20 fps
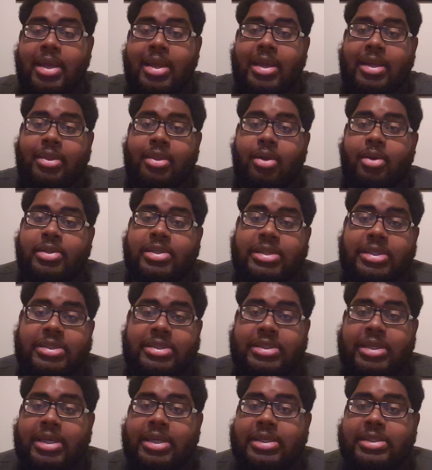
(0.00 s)
in 13
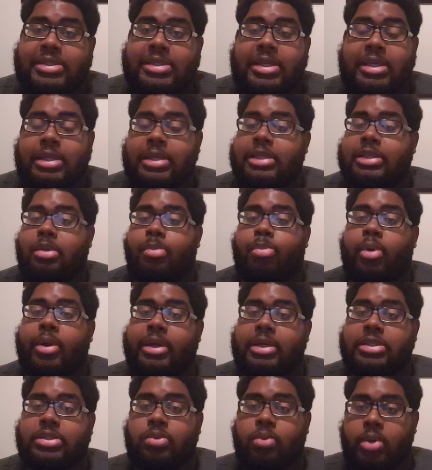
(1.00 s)
seconds. He didn't get to
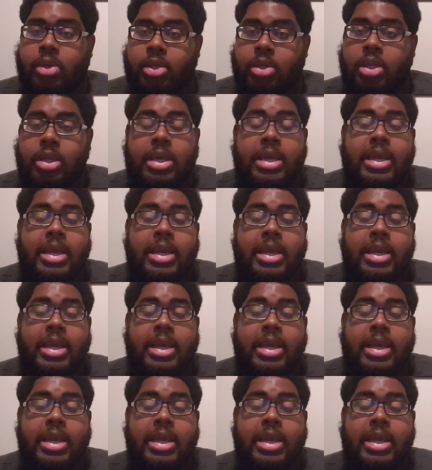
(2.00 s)
break a sweat.